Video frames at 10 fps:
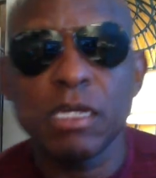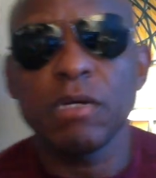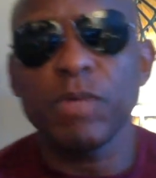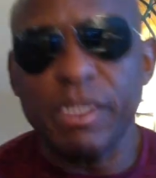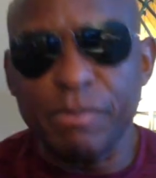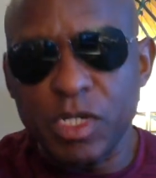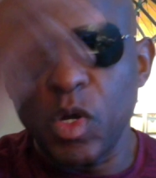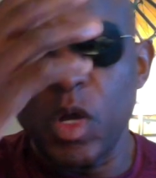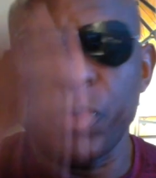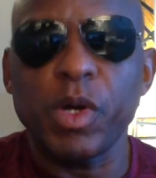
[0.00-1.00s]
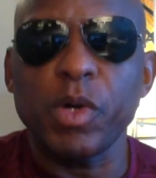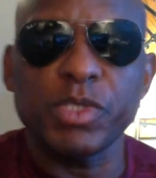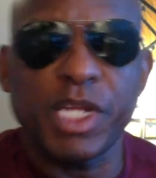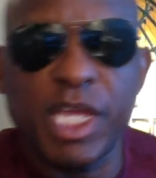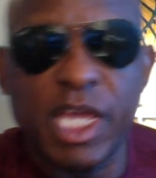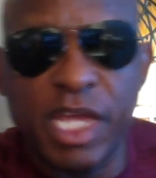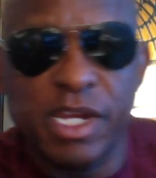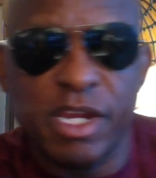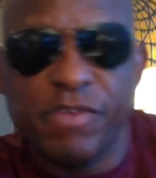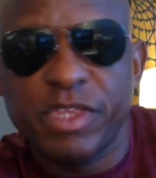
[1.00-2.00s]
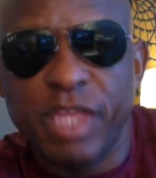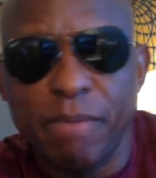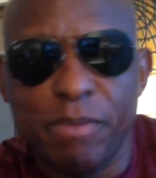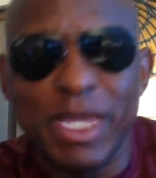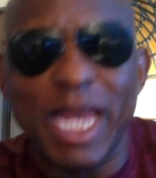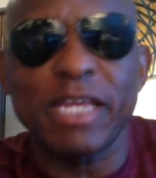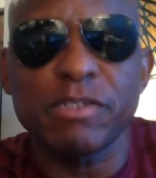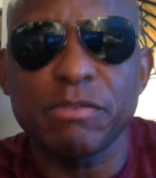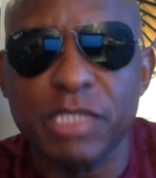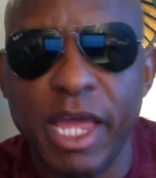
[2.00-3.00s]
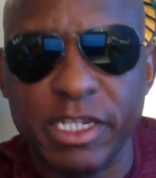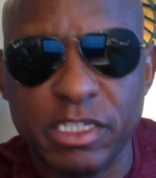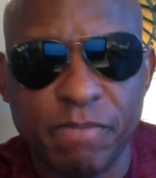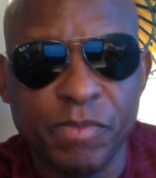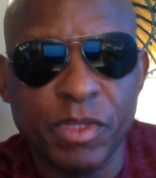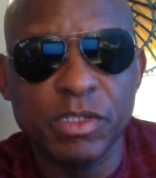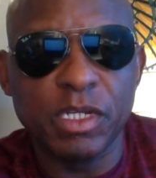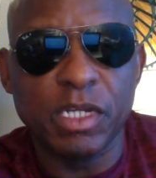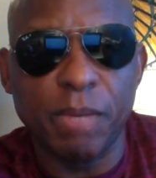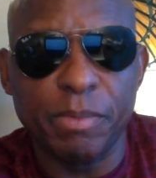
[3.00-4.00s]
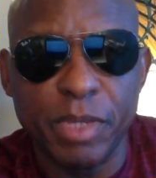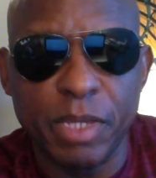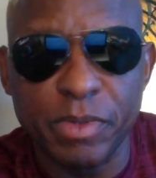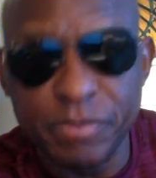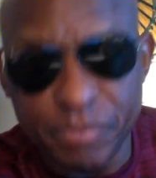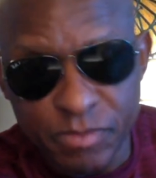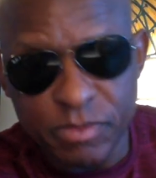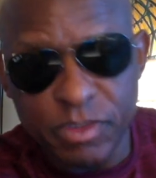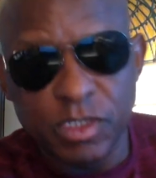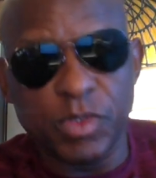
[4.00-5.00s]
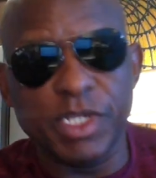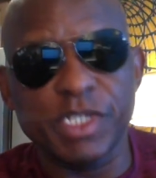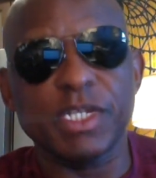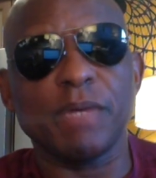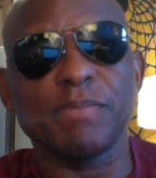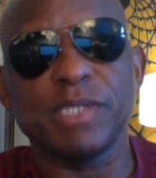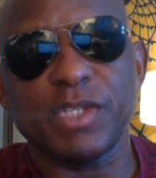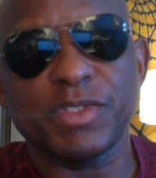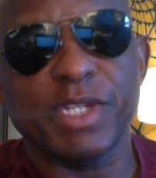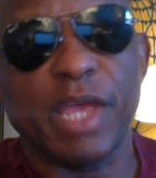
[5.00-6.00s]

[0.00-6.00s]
with them cornrows in her head and everything. But we got to give some thanks to a couple of people who hit us up yesterday.